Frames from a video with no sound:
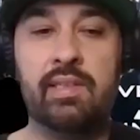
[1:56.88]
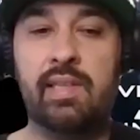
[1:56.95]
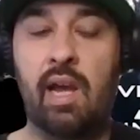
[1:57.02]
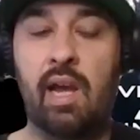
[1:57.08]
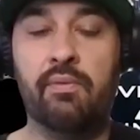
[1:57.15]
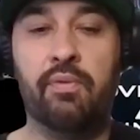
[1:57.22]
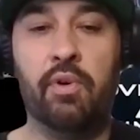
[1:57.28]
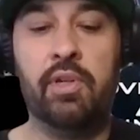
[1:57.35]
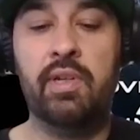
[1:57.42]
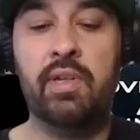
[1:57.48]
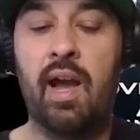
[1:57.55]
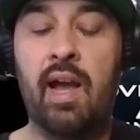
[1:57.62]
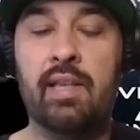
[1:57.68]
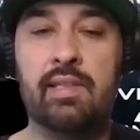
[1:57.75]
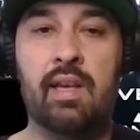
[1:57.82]
this down for you
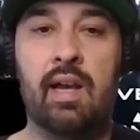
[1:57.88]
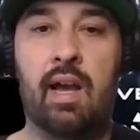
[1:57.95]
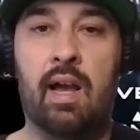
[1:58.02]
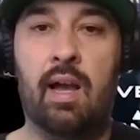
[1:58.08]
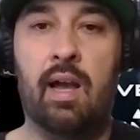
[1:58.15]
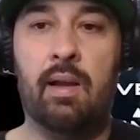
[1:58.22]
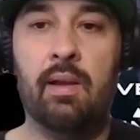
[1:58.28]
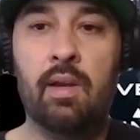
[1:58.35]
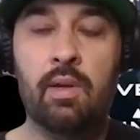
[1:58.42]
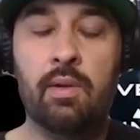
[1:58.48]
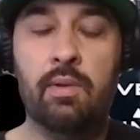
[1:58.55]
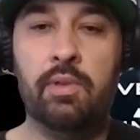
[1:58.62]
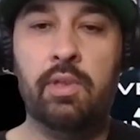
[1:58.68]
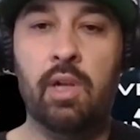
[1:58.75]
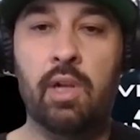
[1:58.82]
guys.
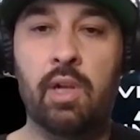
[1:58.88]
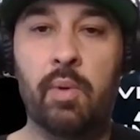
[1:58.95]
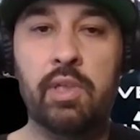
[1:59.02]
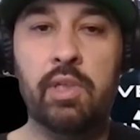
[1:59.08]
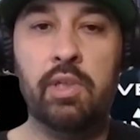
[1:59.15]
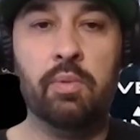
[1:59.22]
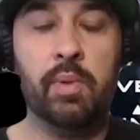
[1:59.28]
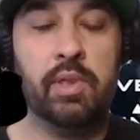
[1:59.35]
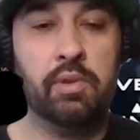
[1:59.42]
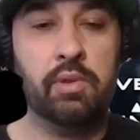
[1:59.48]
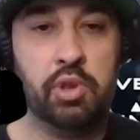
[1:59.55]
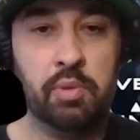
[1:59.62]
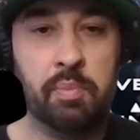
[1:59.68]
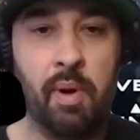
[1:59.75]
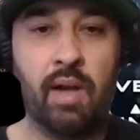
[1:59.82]
You know, we do
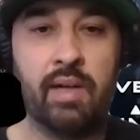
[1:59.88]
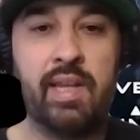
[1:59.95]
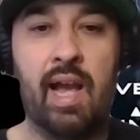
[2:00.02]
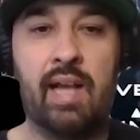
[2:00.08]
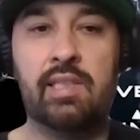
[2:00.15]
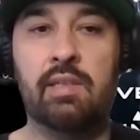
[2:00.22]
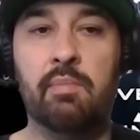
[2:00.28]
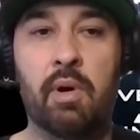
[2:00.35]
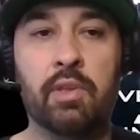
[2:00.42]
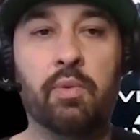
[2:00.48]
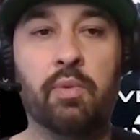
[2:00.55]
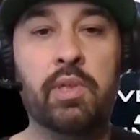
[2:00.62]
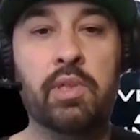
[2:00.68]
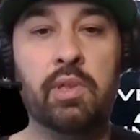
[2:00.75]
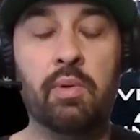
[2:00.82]
2 podcasts a
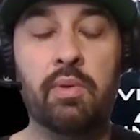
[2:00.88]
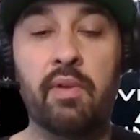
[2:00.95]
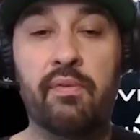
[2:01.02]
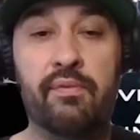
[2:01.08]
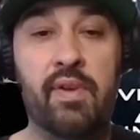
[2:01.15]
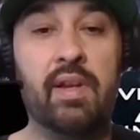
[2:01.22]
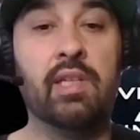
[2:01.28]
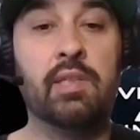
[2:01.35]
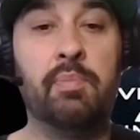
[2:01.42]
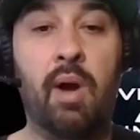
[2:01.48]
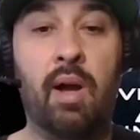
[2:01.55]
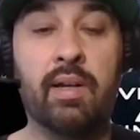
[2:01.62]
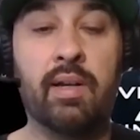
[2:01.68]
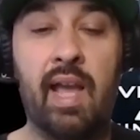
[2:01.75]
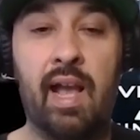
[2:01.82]
month. We do the fitness
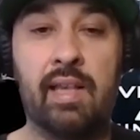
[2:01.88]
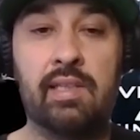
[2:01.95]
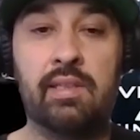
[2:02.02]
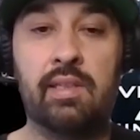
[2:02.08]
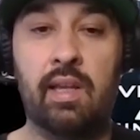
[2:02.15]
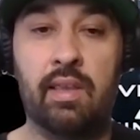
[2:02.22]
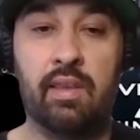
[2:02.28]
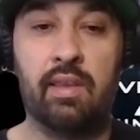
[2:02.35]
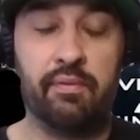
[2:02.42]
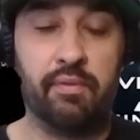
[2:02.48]
podcast at the